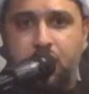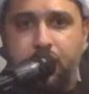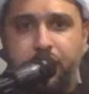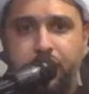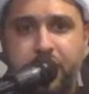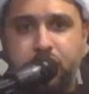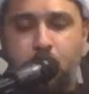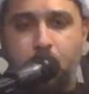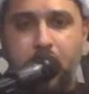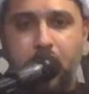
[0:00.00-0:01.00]
these
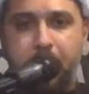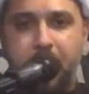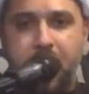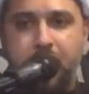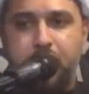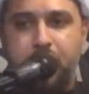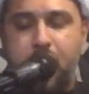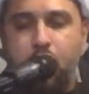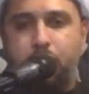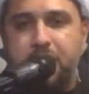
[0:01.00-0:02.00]
ulama
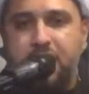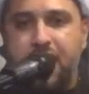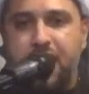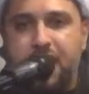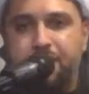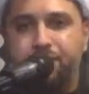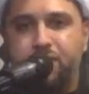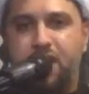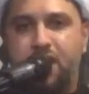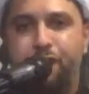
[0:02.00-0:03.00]
now
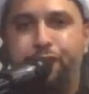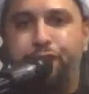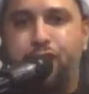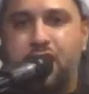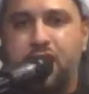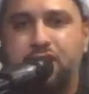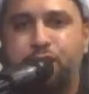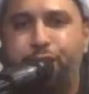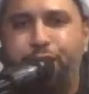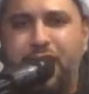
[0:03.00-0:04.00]
became the front
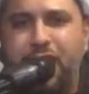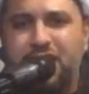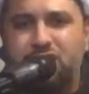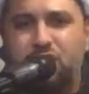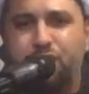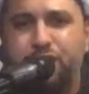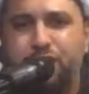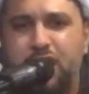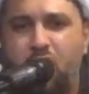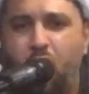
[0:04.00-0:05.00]
face of
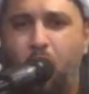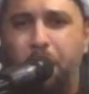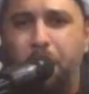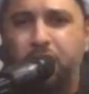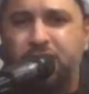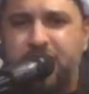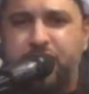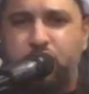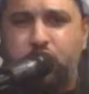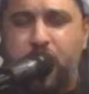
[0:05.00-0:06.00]
the
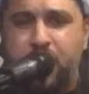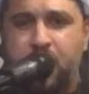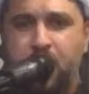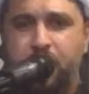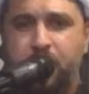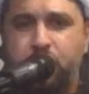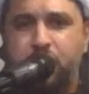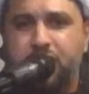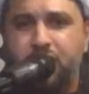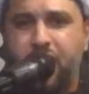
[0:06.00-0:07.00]
opposition to
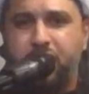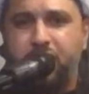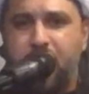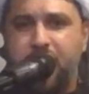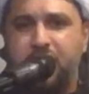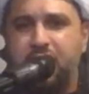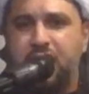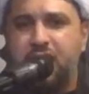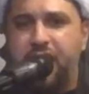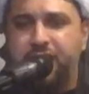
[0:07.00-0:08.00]
the
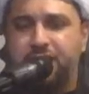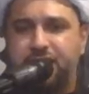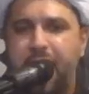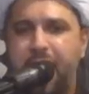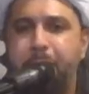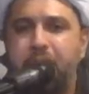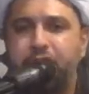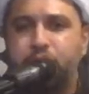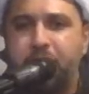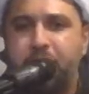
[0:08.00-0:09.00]
tyrannical
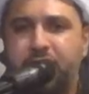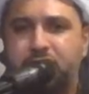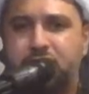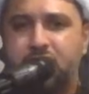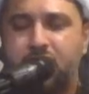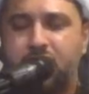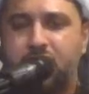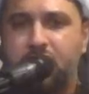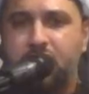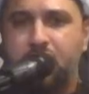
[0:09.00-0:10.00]
establishments
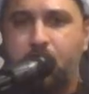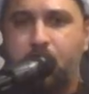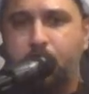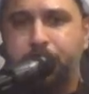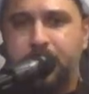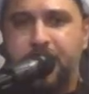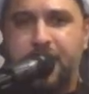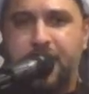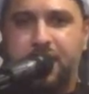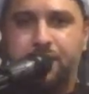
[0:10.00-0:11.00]
of the day.